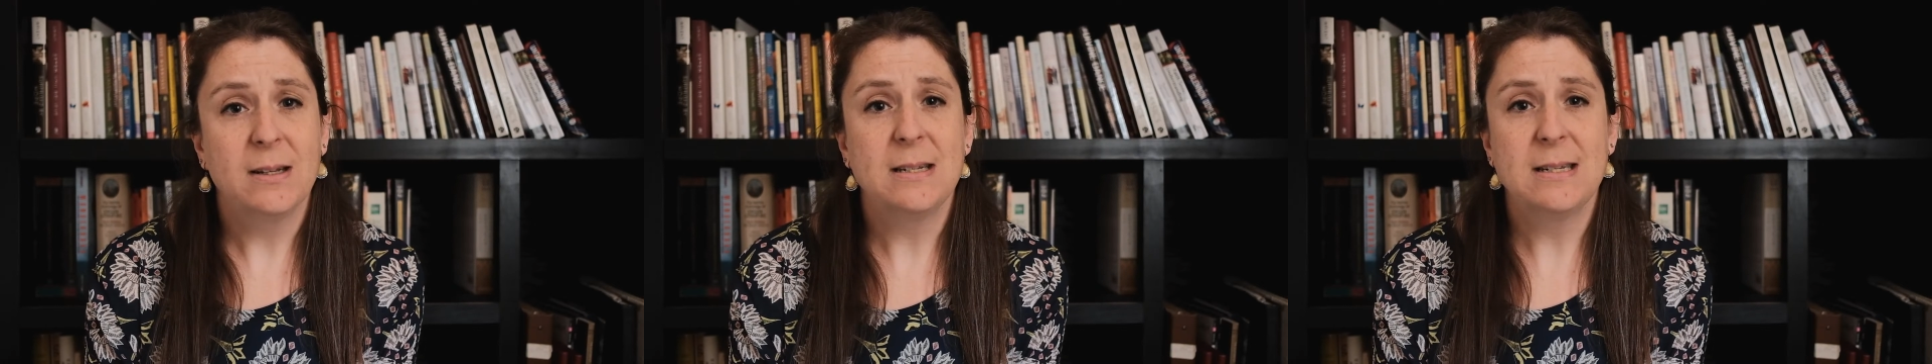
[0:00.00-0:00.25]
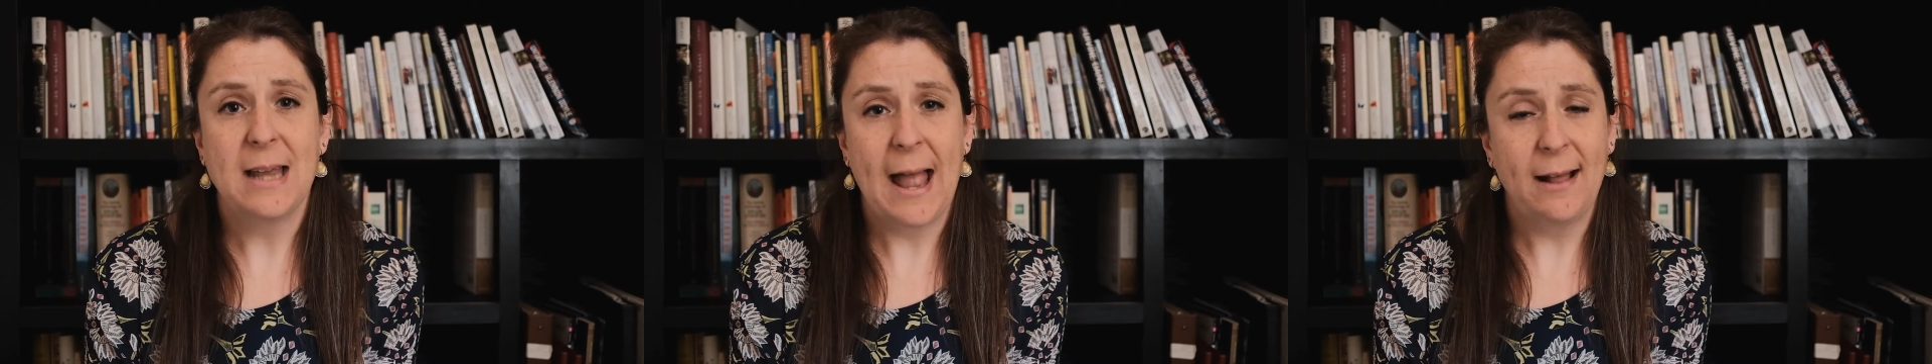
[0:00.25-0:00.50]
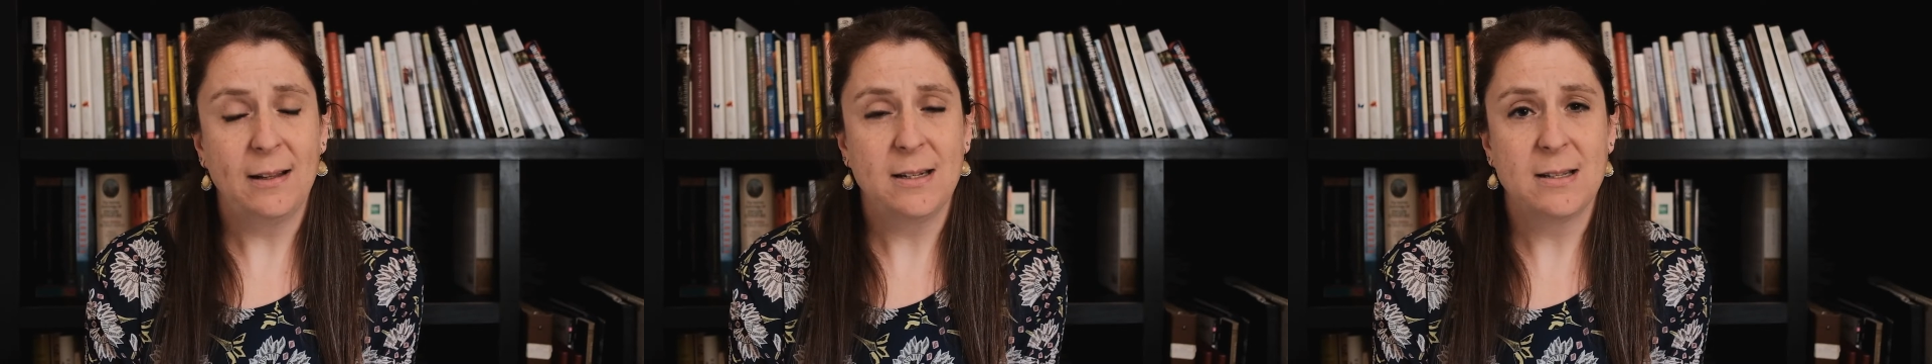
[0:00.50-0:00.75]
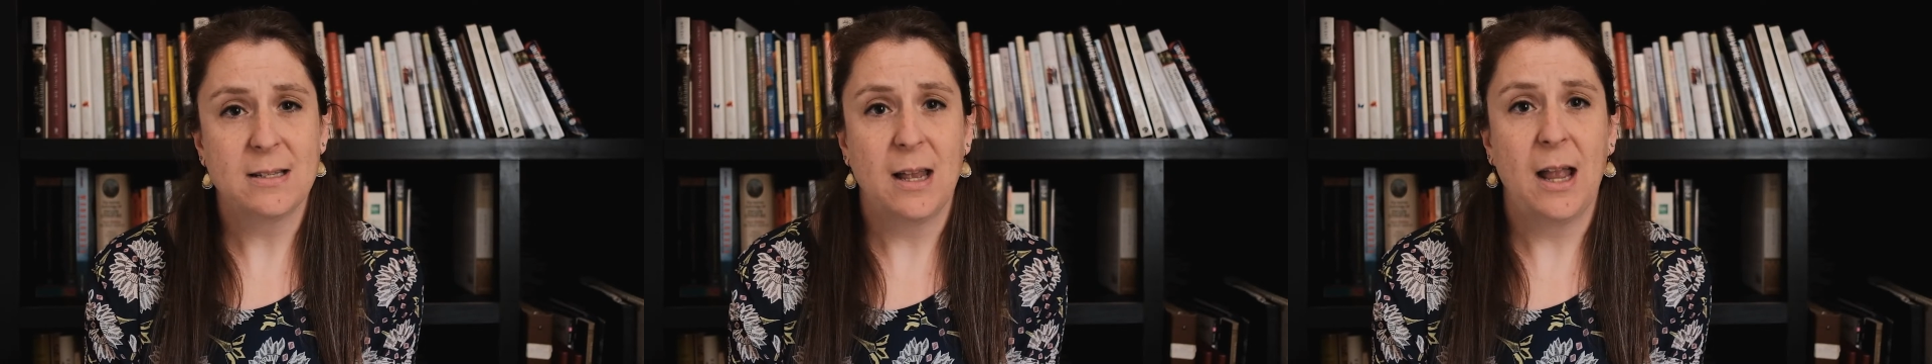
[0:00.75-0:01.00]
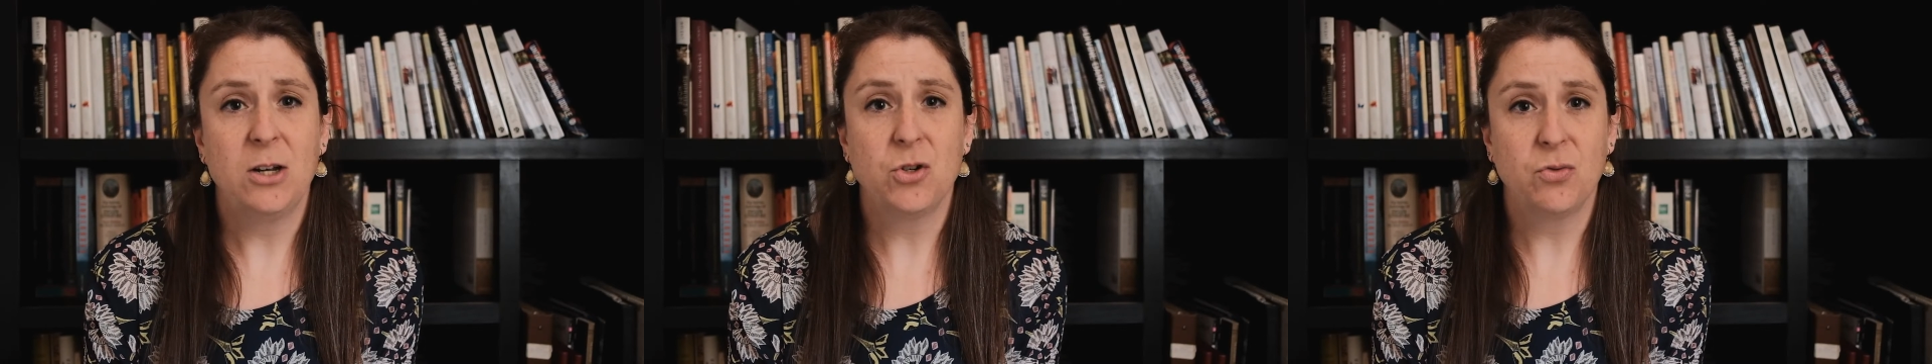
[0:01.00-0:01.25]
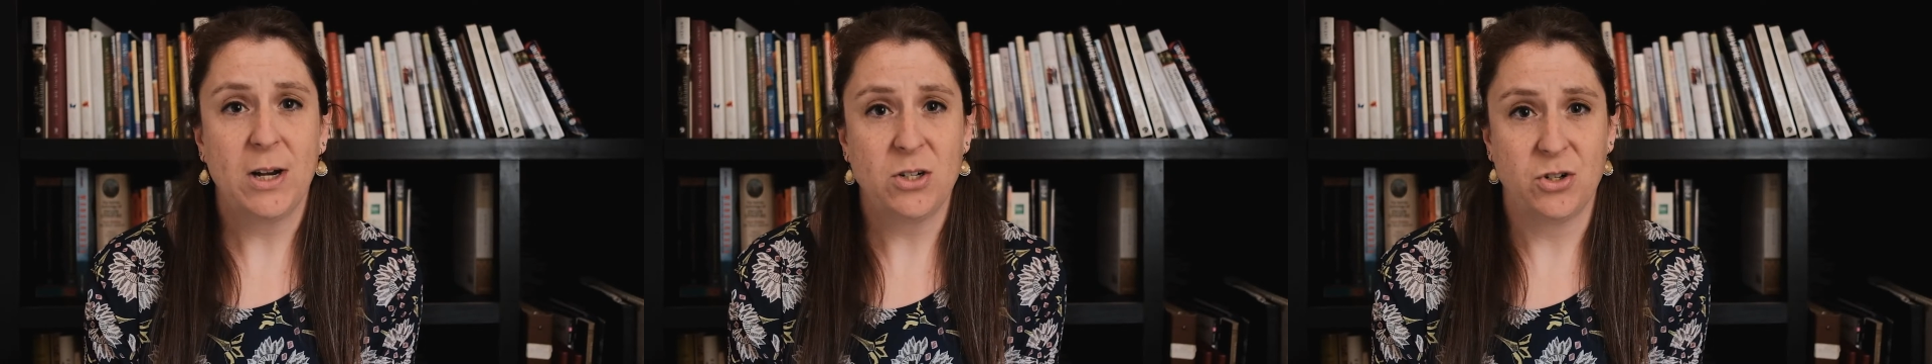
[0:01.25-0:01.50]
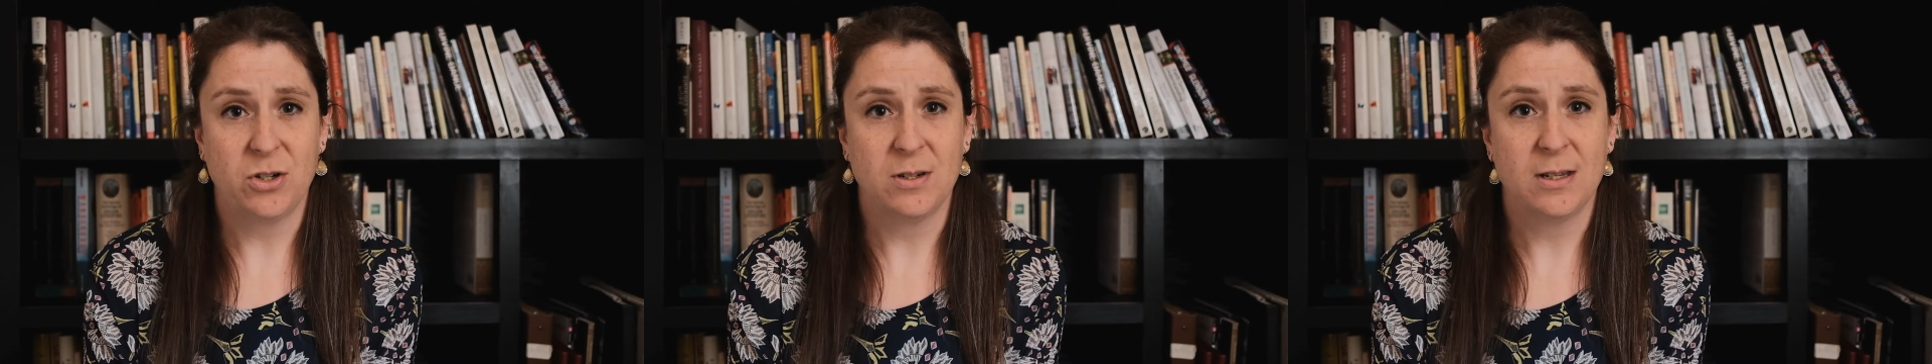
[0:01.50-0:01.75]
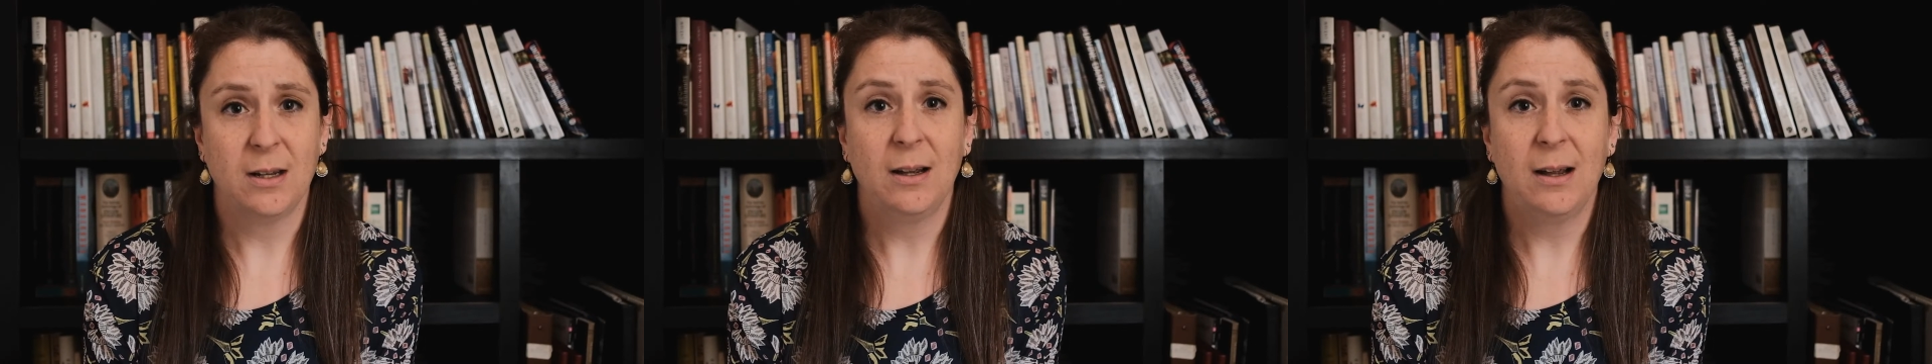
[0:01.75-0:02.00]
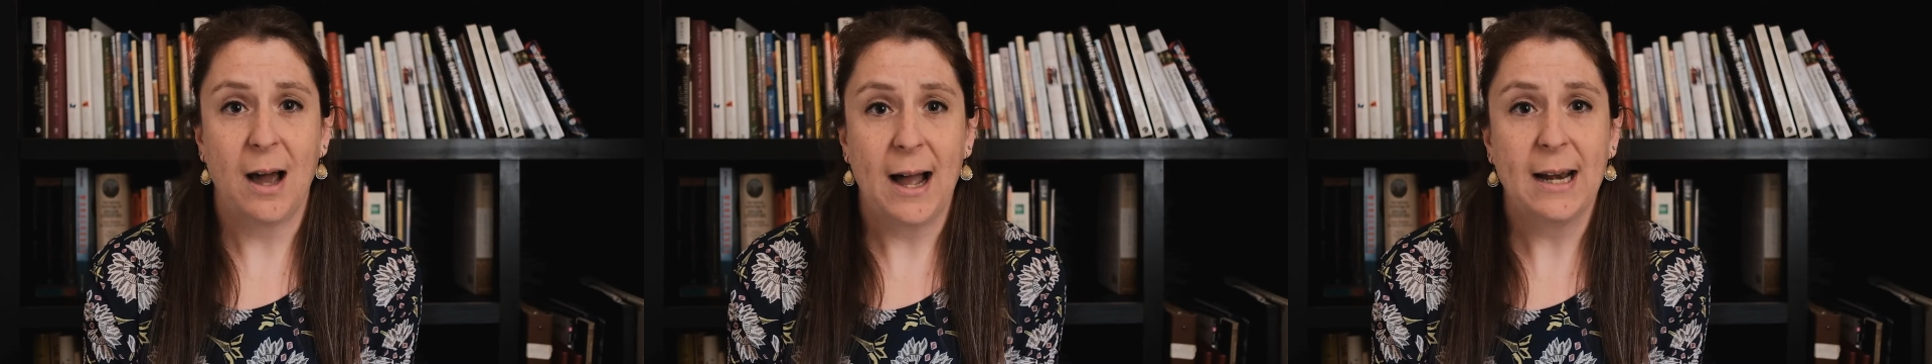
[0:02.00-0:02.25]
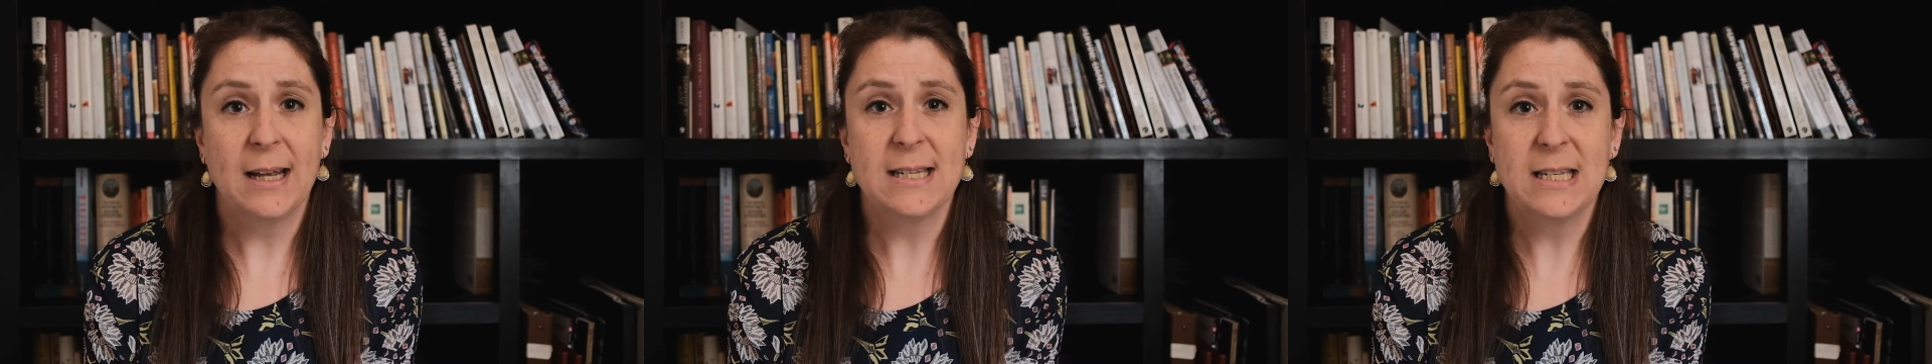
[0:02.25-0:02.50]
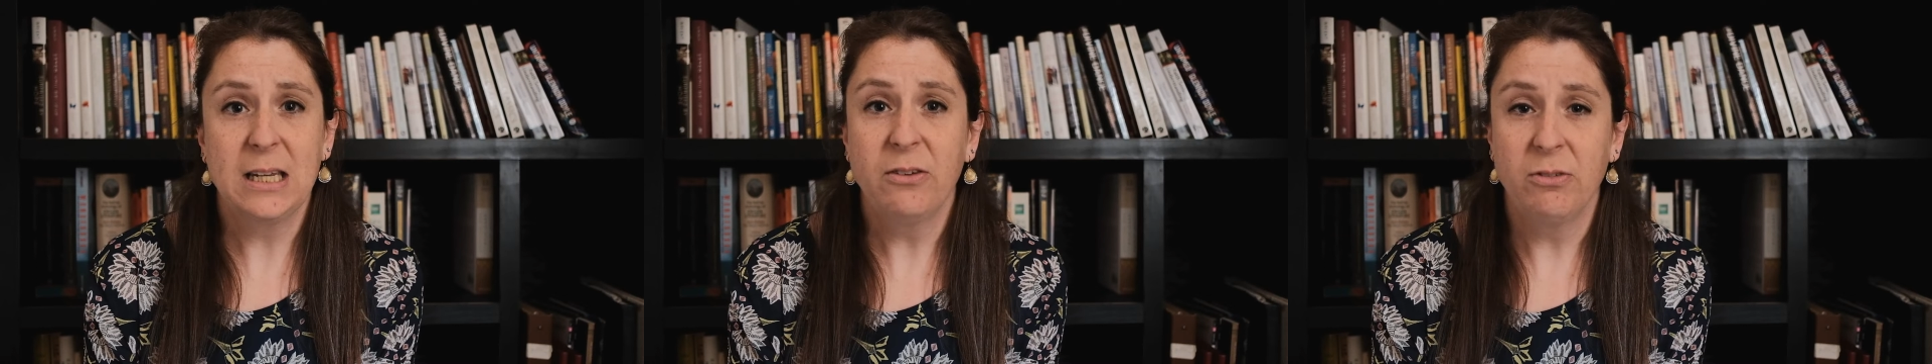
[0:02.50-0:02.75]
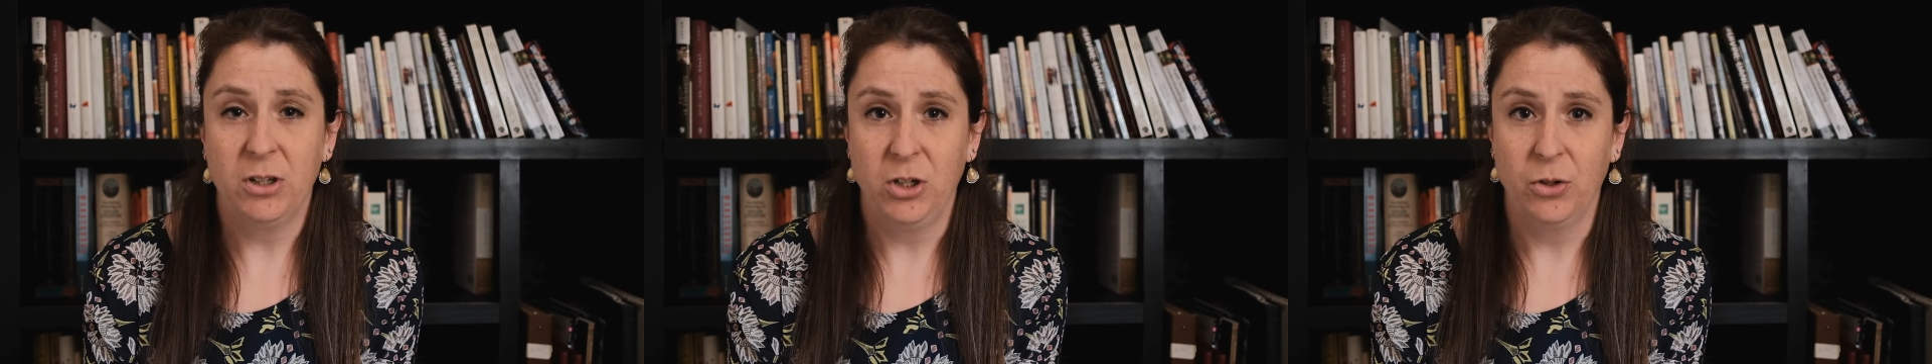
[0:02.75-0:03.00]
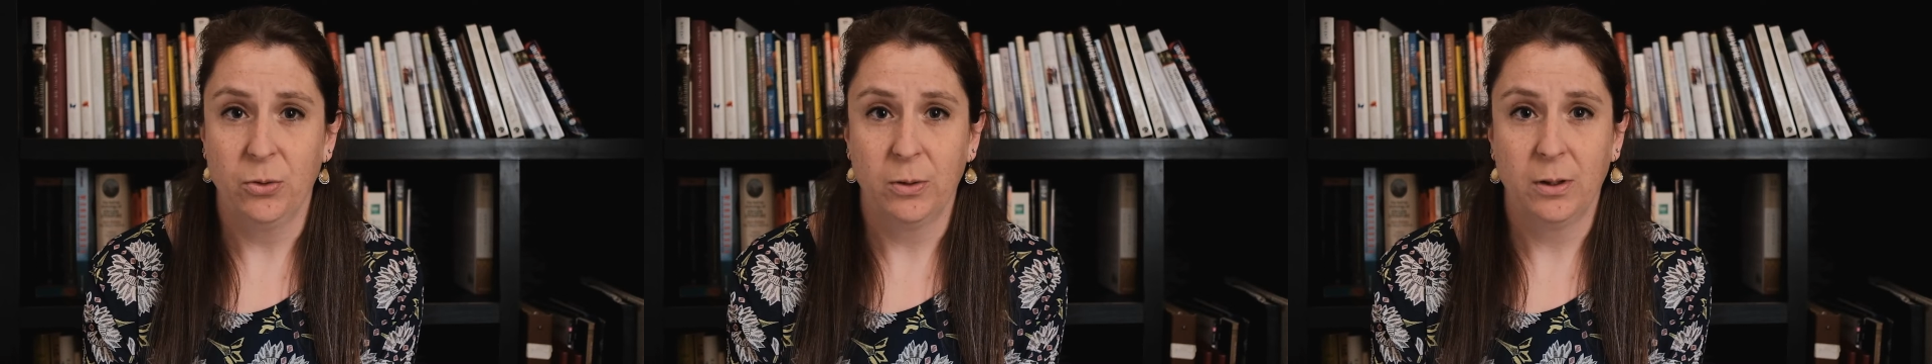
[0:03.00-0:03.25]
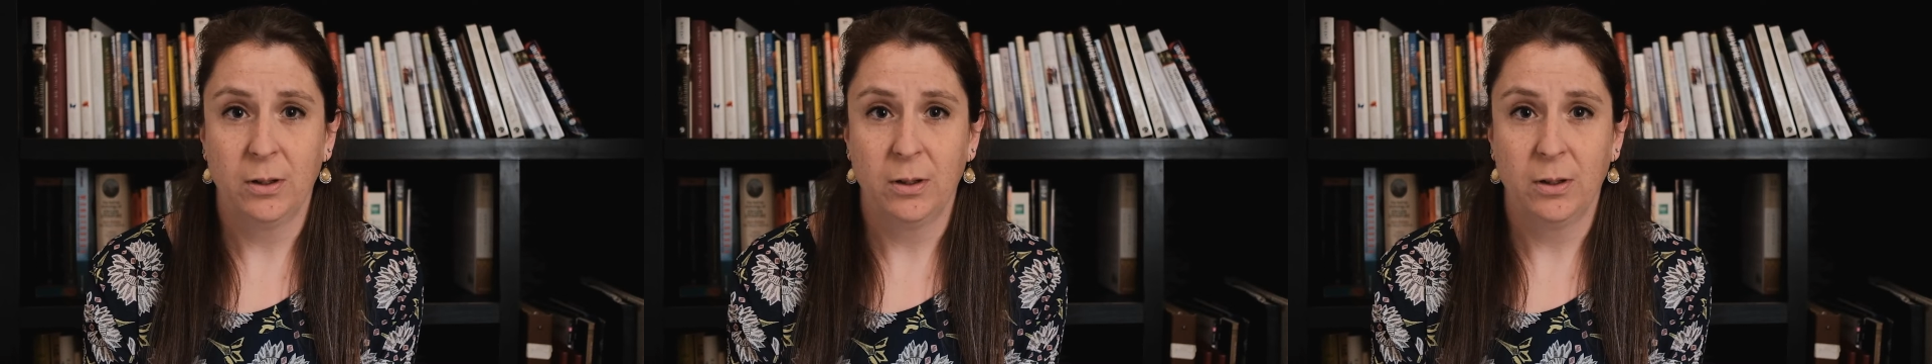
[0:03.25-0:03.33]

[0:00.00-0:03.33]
talents, and treasures God has given you,